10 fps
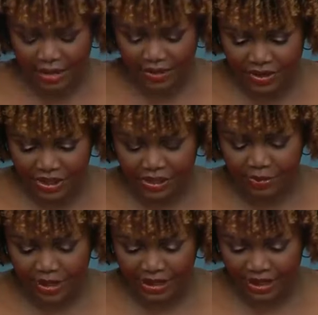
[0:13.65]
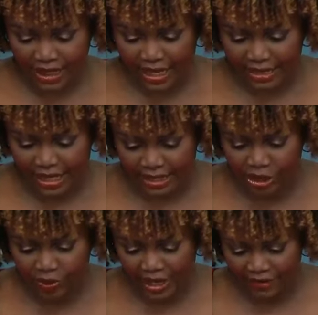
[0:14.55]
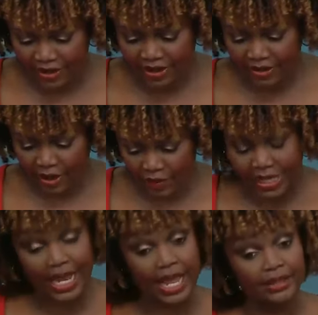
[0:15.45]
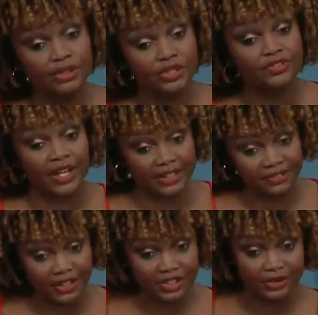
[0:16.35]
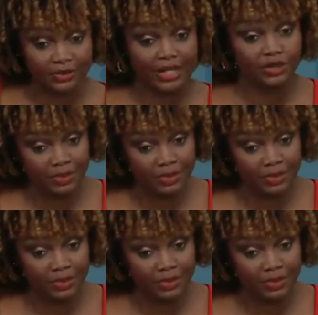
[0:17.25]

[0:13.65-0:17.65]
this is a president that is doing everything that we can to fight inflation, right?